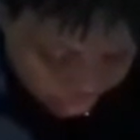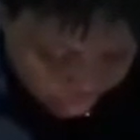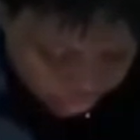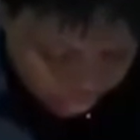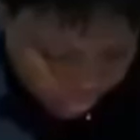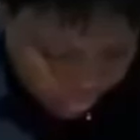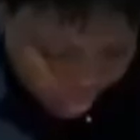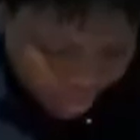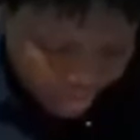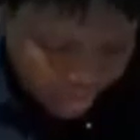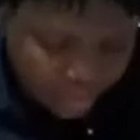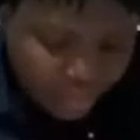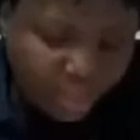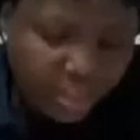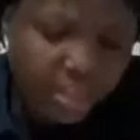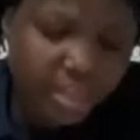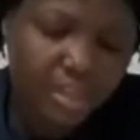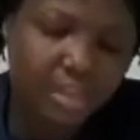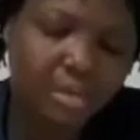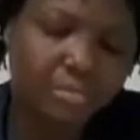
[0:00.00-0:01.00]
you
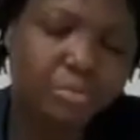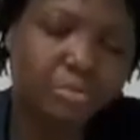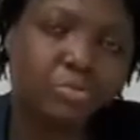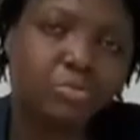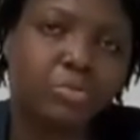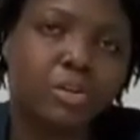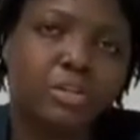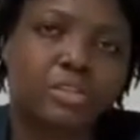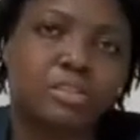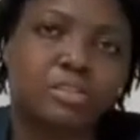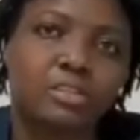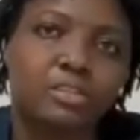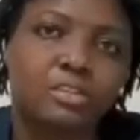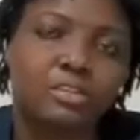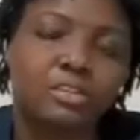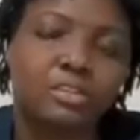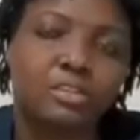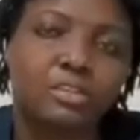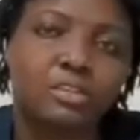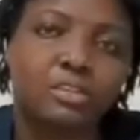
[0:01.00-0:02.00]
are able to
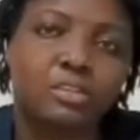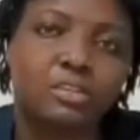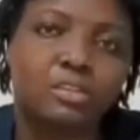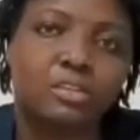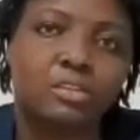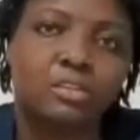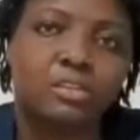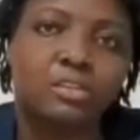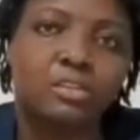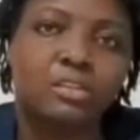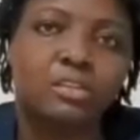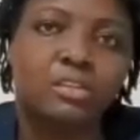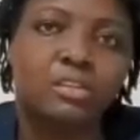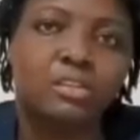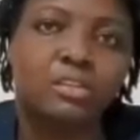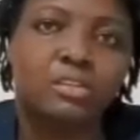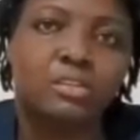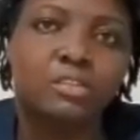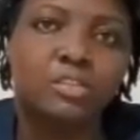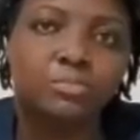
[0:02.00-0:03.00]
ascertain
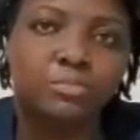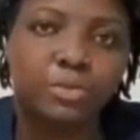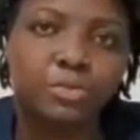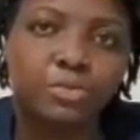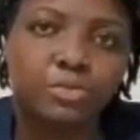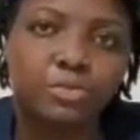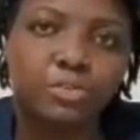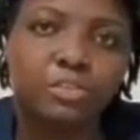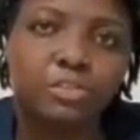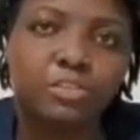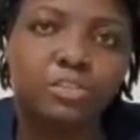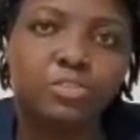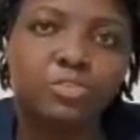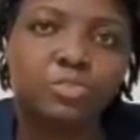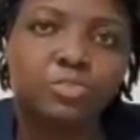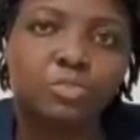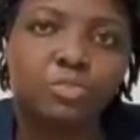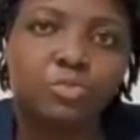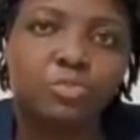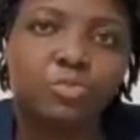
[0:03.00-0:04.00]
this person is in
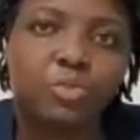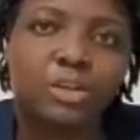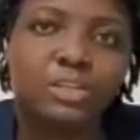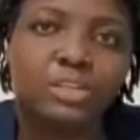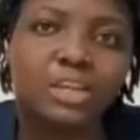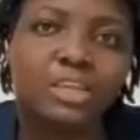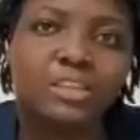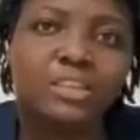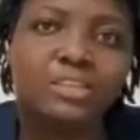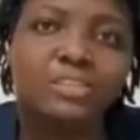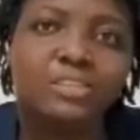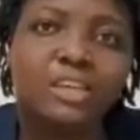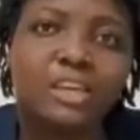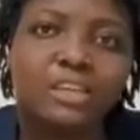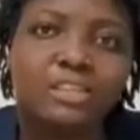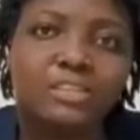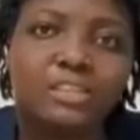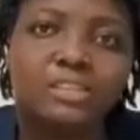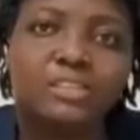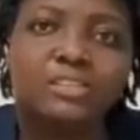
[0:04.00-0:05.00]
shock, what are the
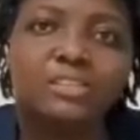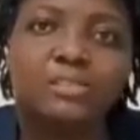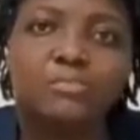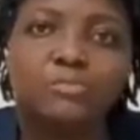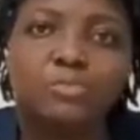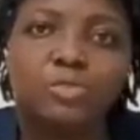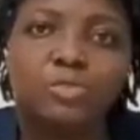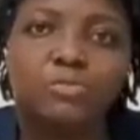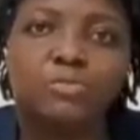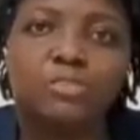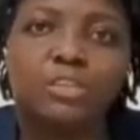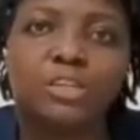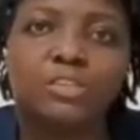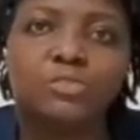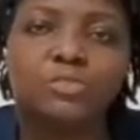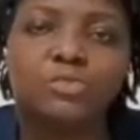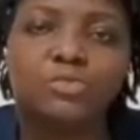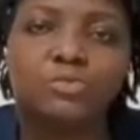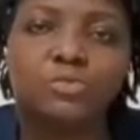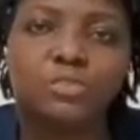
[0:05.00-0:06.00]
signs and symptoms that
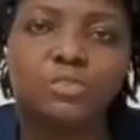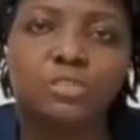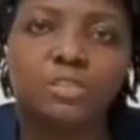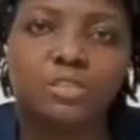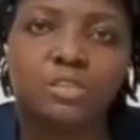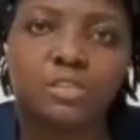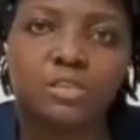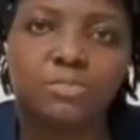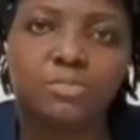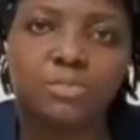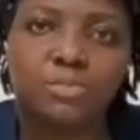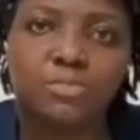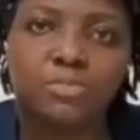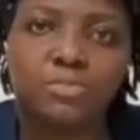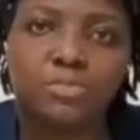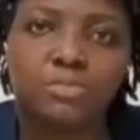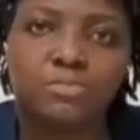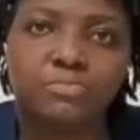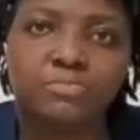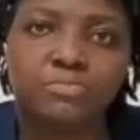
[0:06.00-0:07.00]
you will see in the
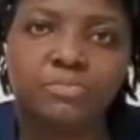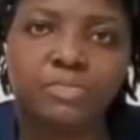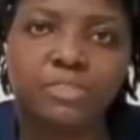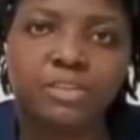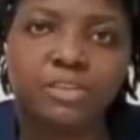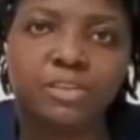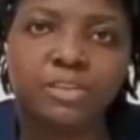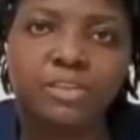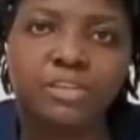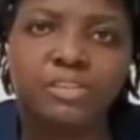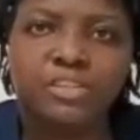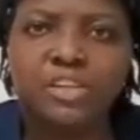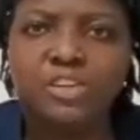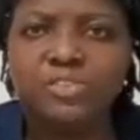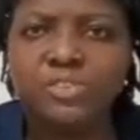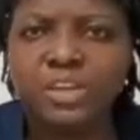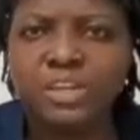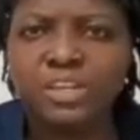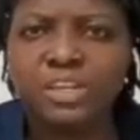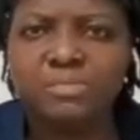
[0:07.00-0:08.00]
person?
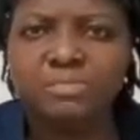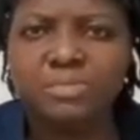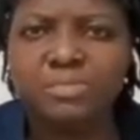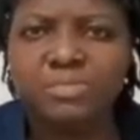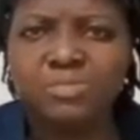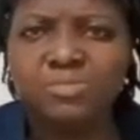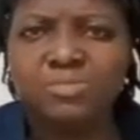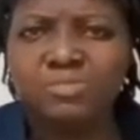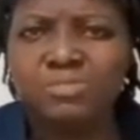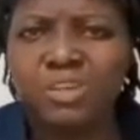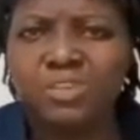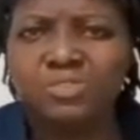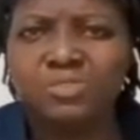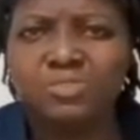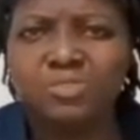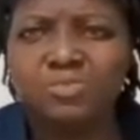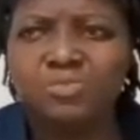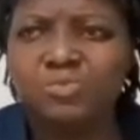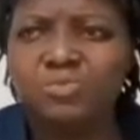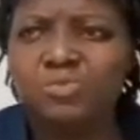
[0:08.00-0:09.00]
Generally, a person who has
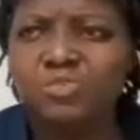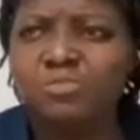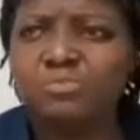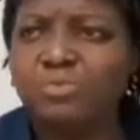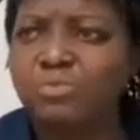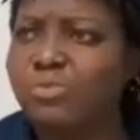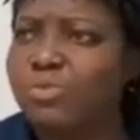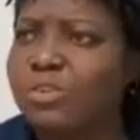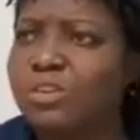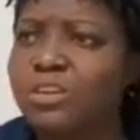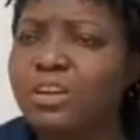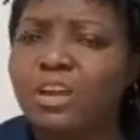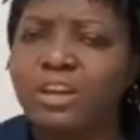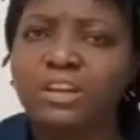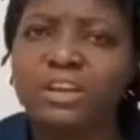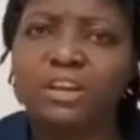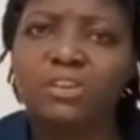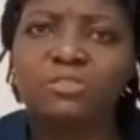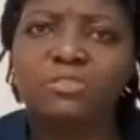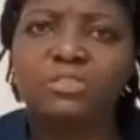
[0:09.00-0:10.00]
shock will not be walking
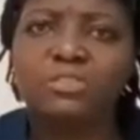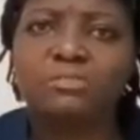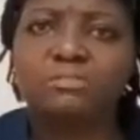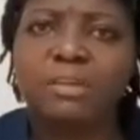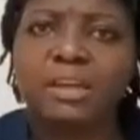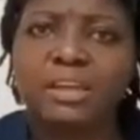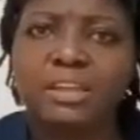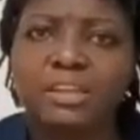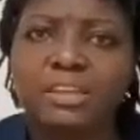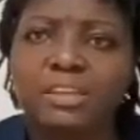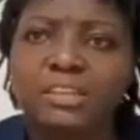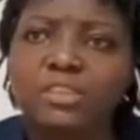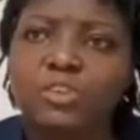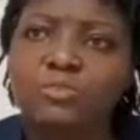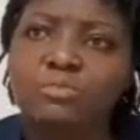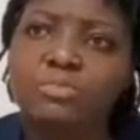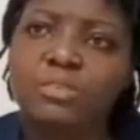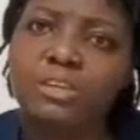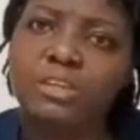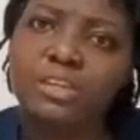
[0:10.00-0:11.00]
around smiling. They'll
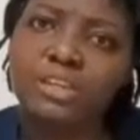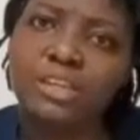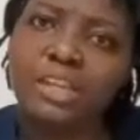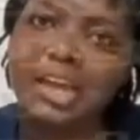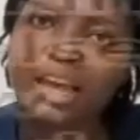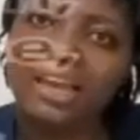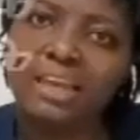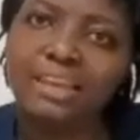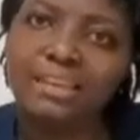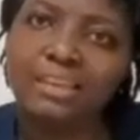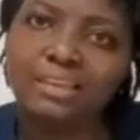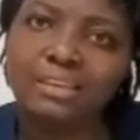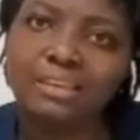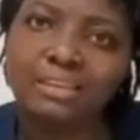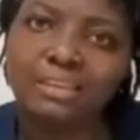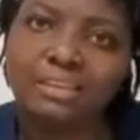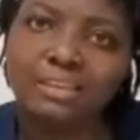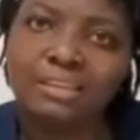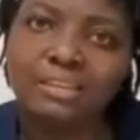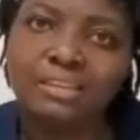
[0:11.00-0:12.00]
be lying,
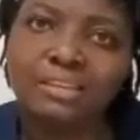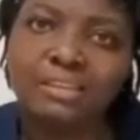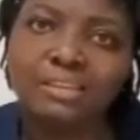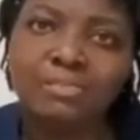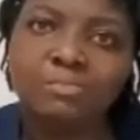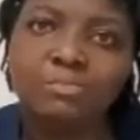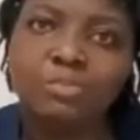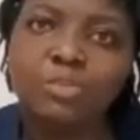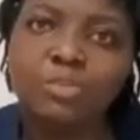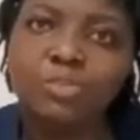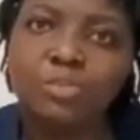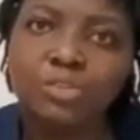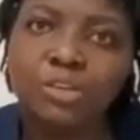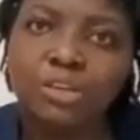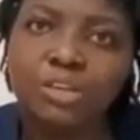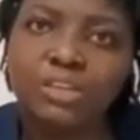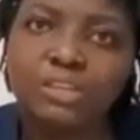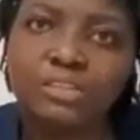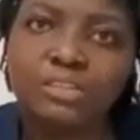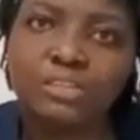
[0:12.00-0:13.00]

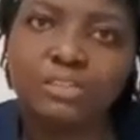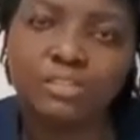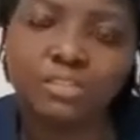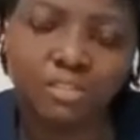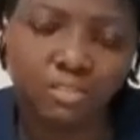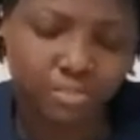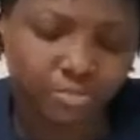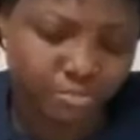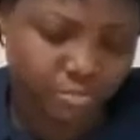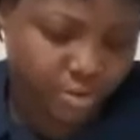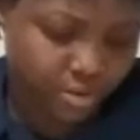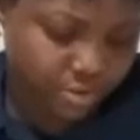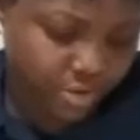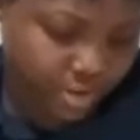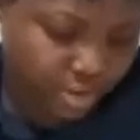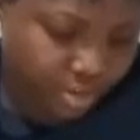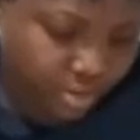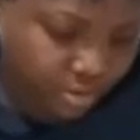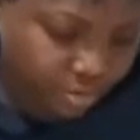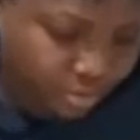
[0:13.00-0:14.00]
motionless, very
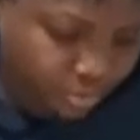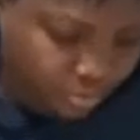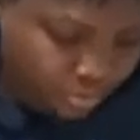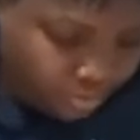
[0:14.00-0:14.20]
ill.